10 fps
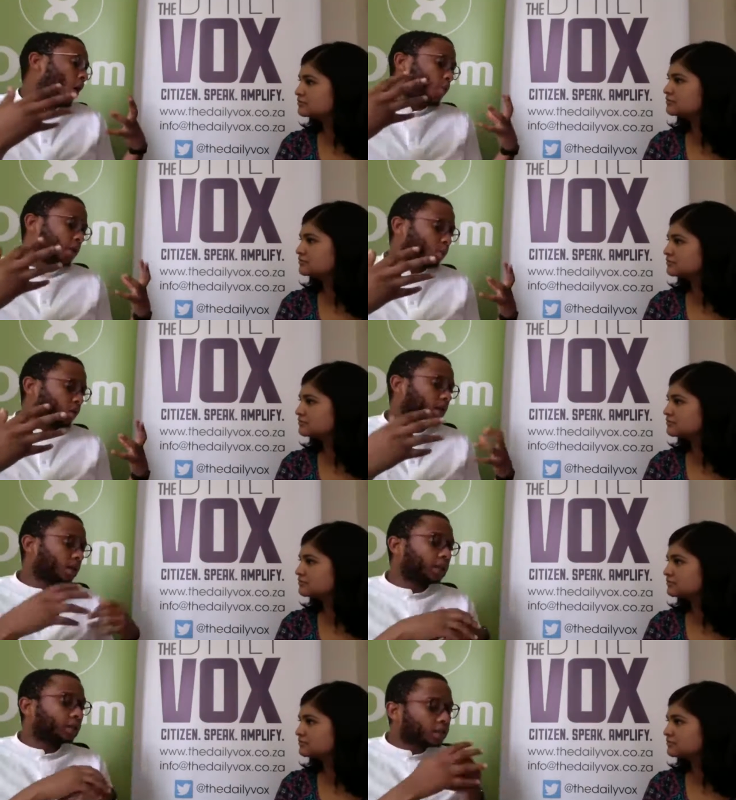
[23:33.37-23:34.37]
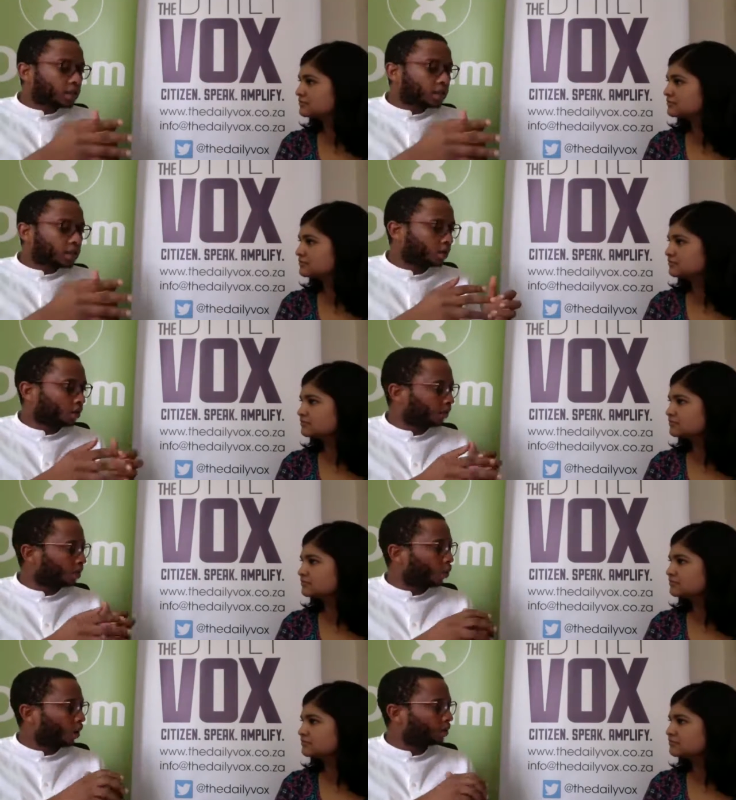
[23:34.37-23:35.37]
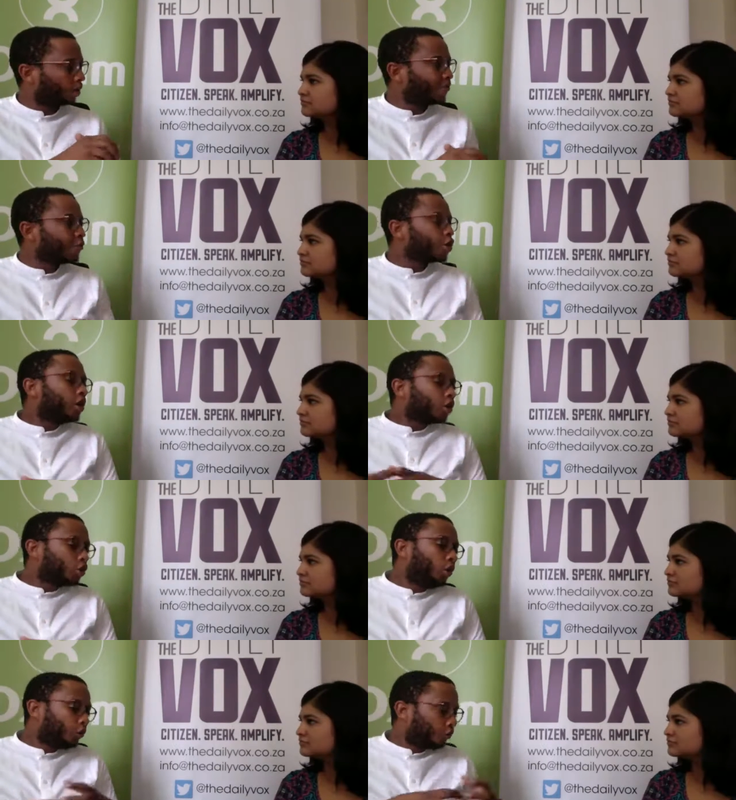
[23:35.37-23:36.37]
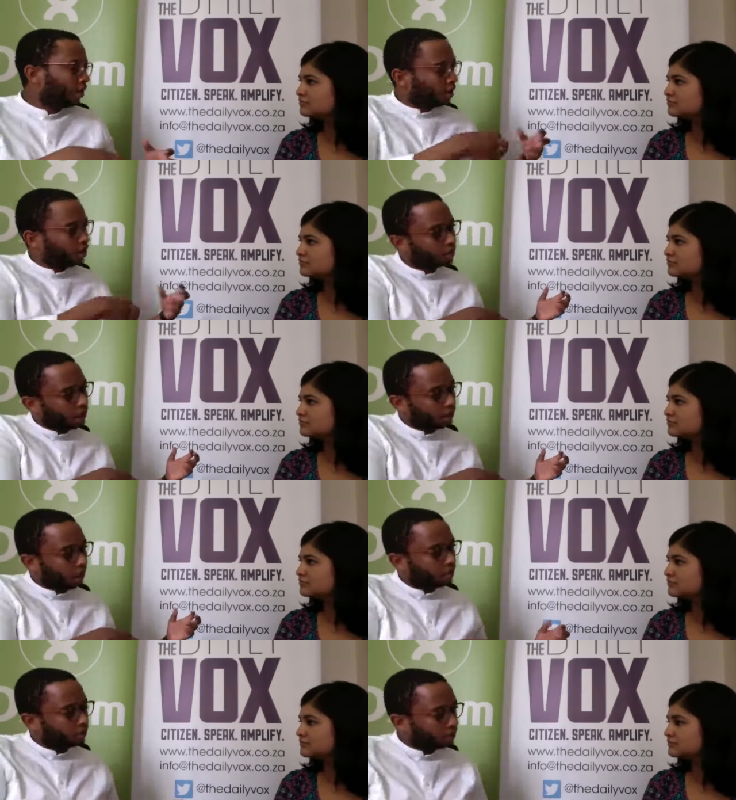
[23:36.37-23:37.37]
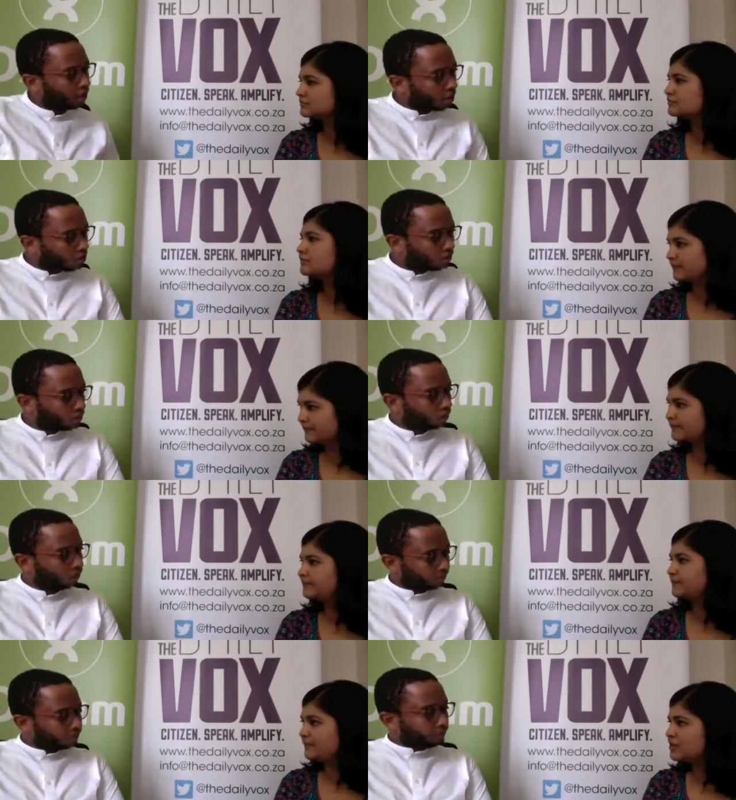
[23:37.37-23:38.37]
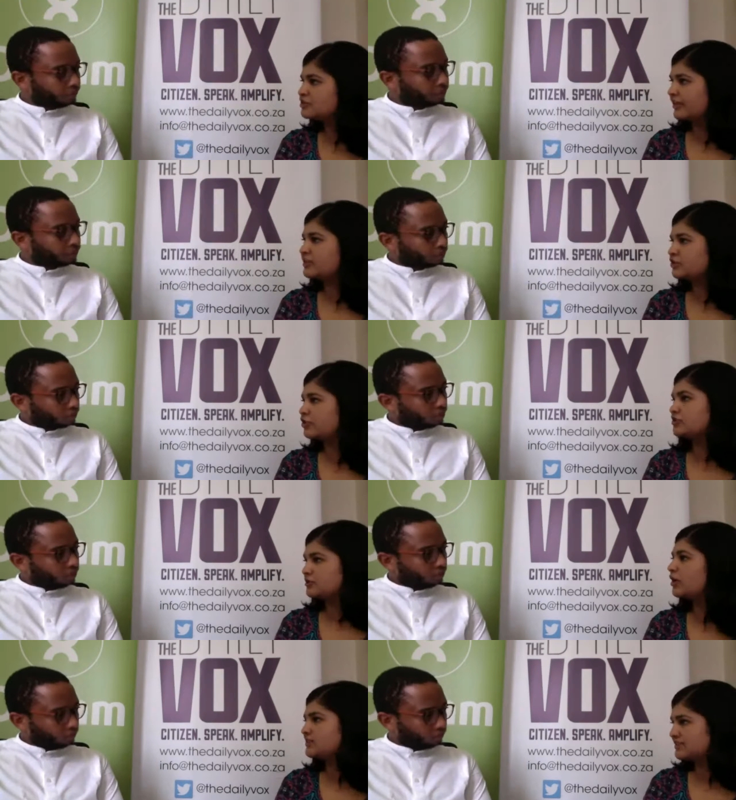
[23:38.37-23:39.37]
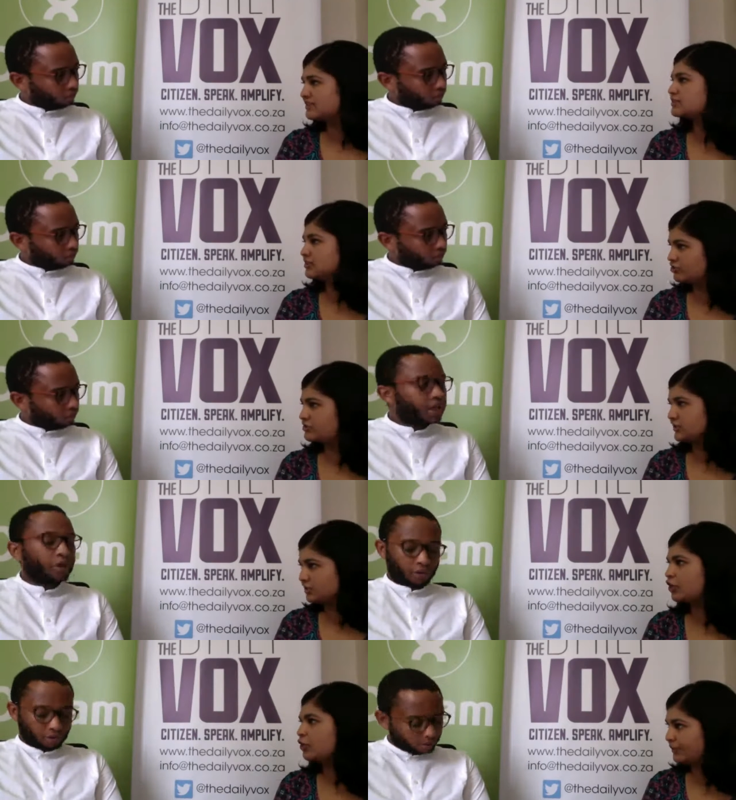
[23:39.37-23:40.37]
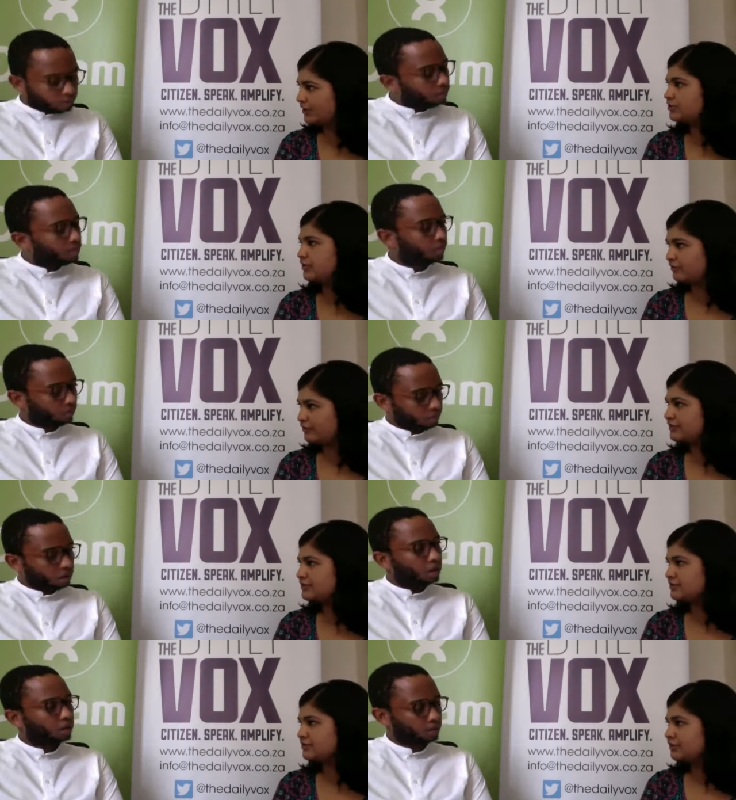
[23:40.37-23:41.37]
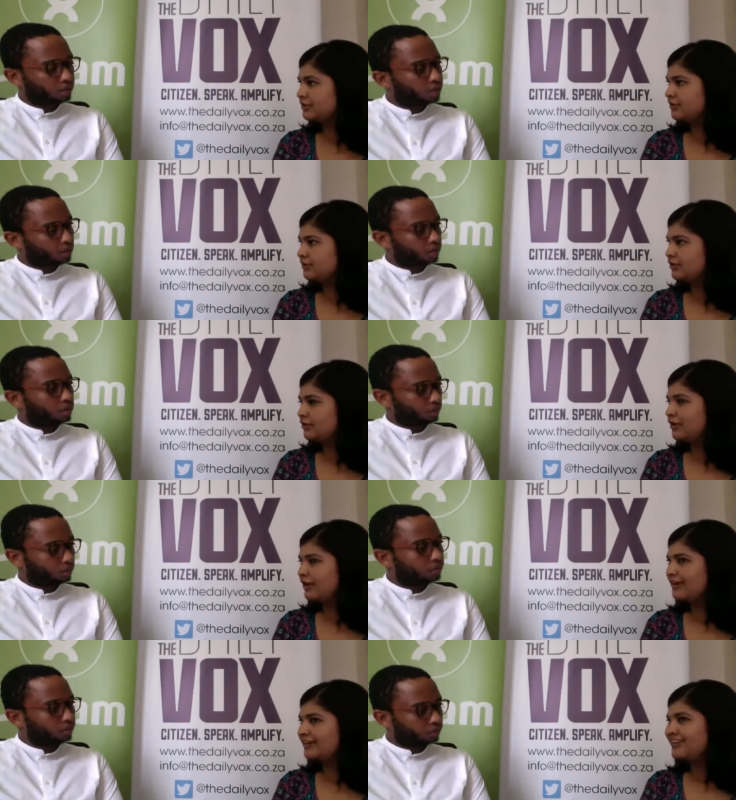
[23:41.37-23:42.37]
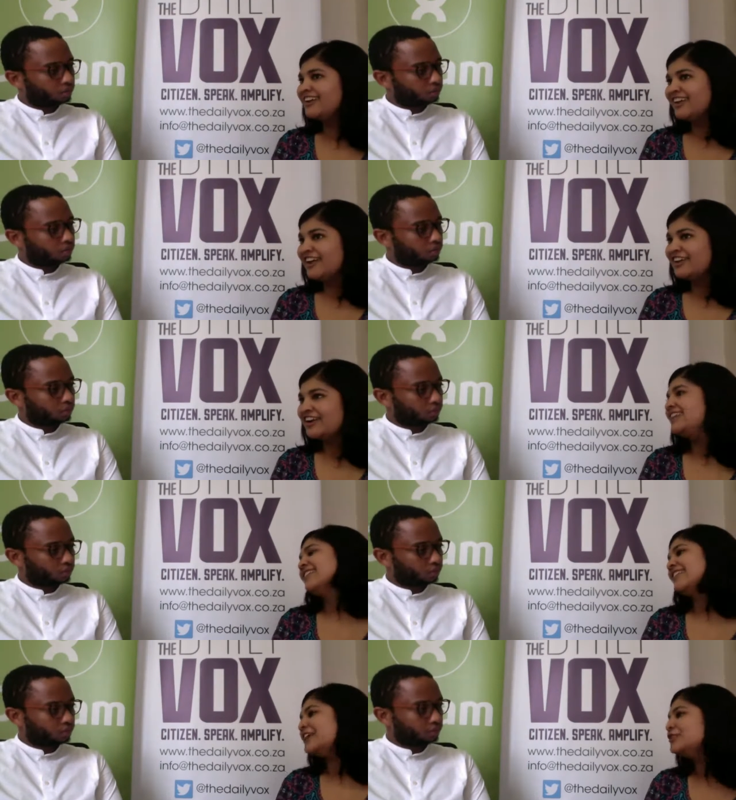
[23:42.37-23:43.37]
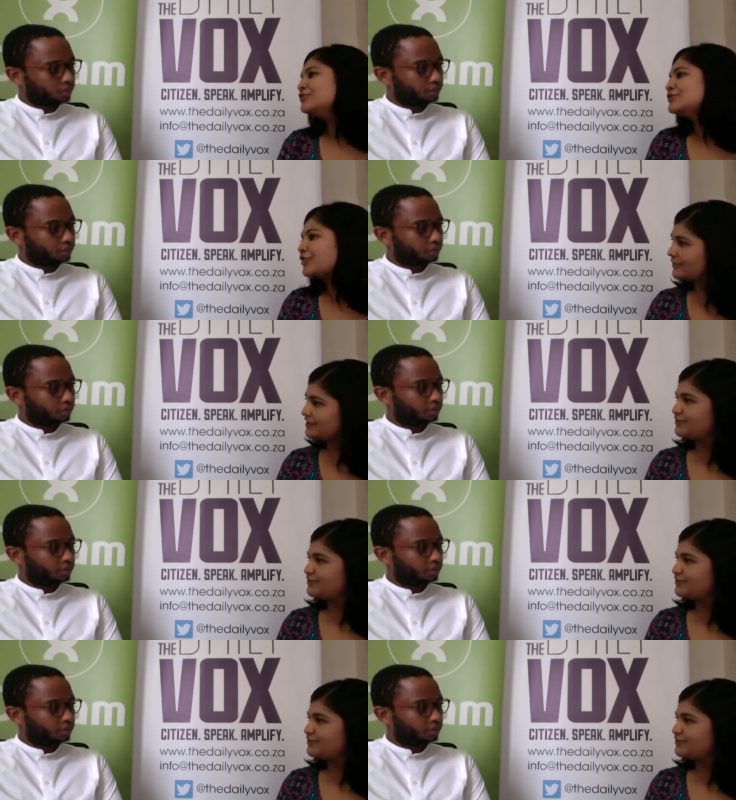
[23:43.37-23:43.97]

Speaker 1: do think that this discussion of inequality should feed into that kind of discussion. Mm-hmm.
Speaker 2: So that's those are the policy decisions that you're hoping to influence. Yeah, Okay. Great. Thank you so much for your